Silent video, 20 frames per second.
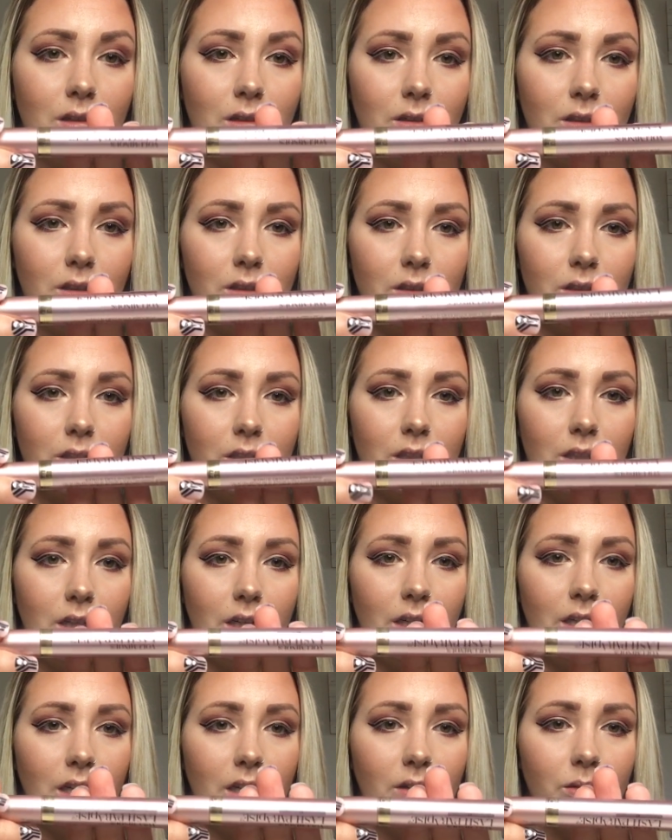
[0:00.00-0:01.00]
Or Allure,
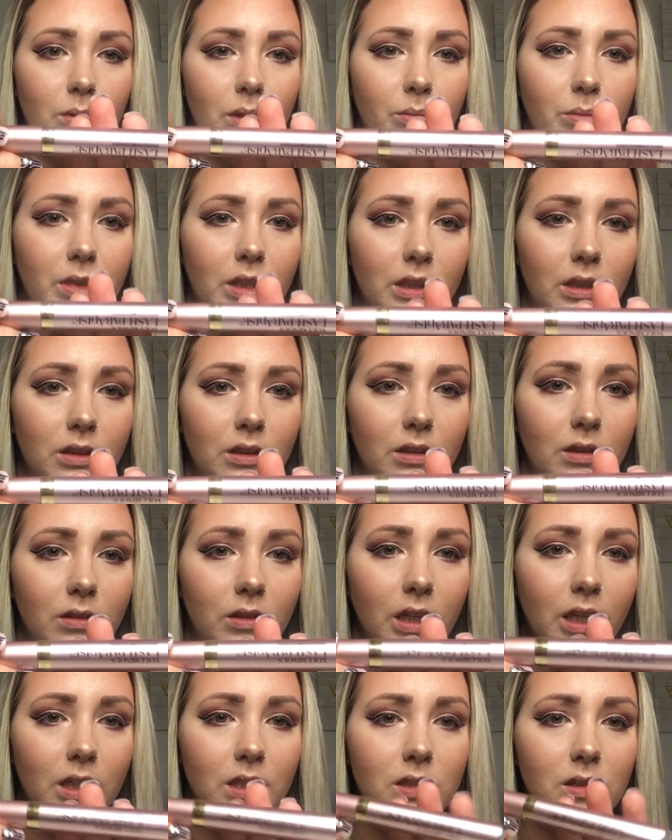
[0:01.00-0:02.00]
I can't remember.
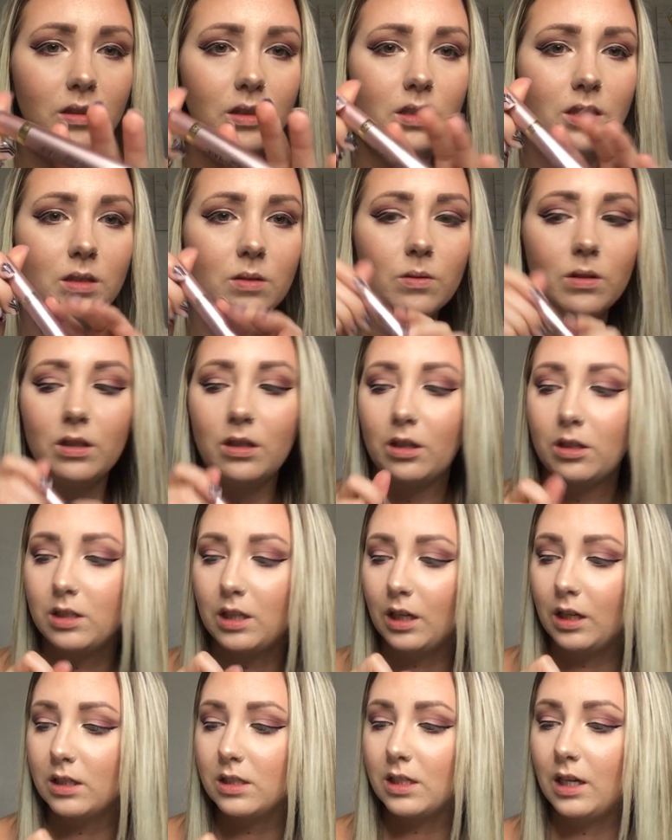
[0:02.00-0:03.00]
Okay, so this is what it looks
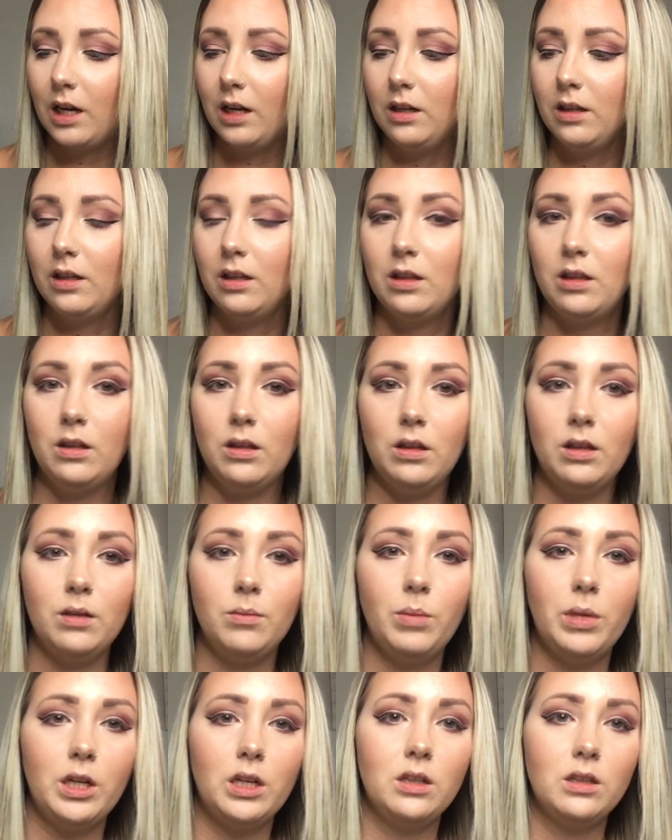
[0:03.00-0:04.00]
like. It's kind of like the
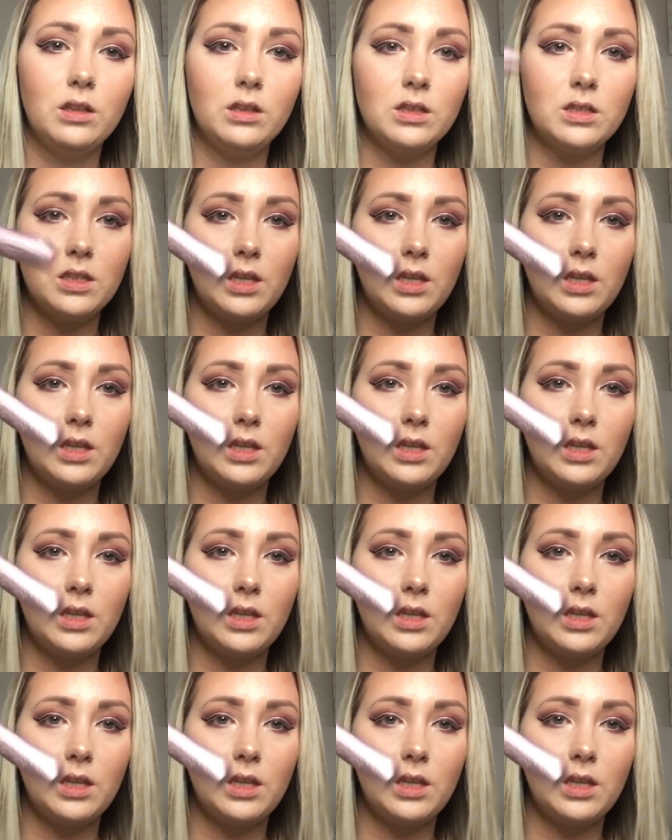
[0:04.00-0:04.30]
Better Than